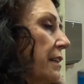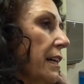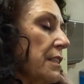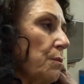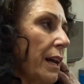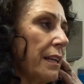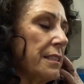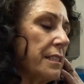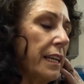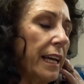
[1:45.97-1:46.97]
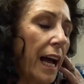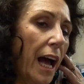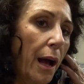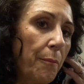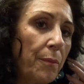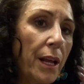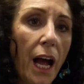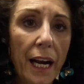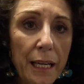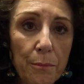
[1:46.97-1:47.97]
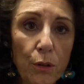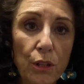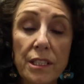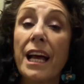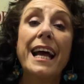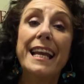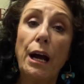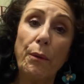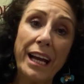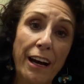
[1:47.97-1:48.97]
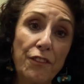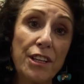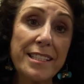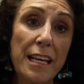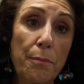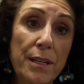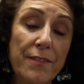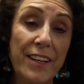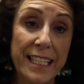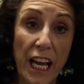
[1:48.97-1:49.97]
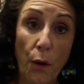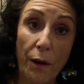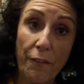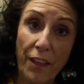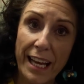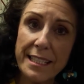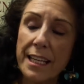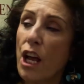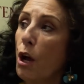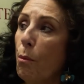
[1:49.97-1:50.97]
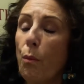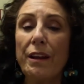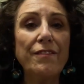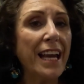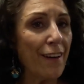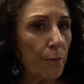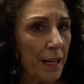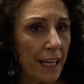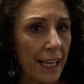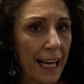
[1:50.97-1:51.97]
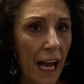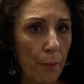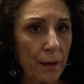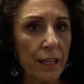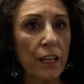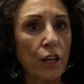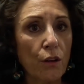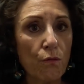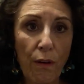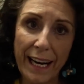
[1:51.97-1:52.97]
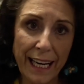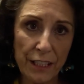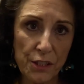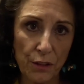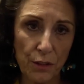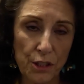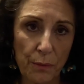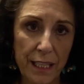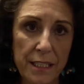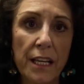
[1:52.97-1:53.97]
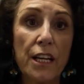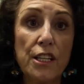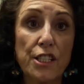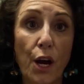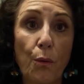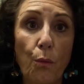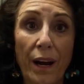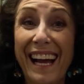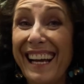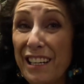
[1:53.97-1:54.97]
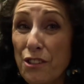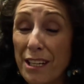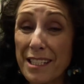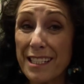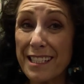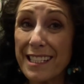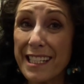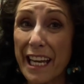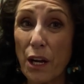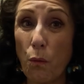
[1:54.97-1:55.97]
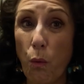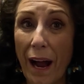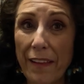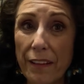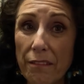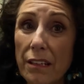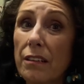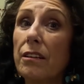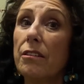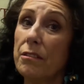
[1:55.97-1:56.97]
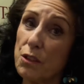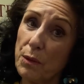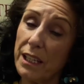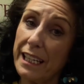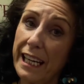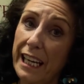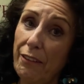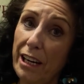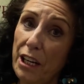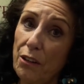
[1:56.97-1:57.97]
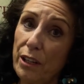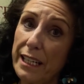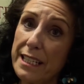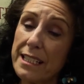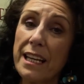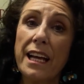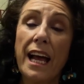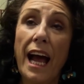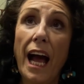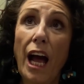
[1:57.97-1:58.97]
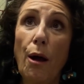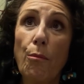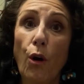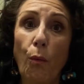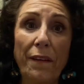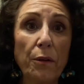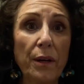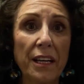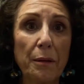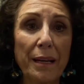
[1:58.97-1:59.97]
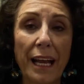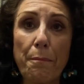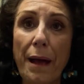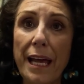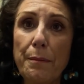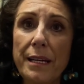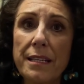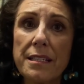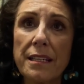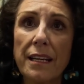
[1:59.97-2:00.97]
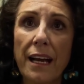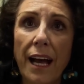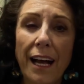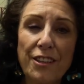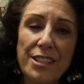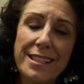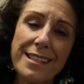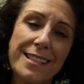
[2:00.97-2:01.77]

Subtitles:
and as well as the ironing boards. Now we have done a separate video of this, but we've never been in a cabin right next door to it. So we're interested to see whether or not we're going to hear any noise, or whether we're going to be like babies, and just the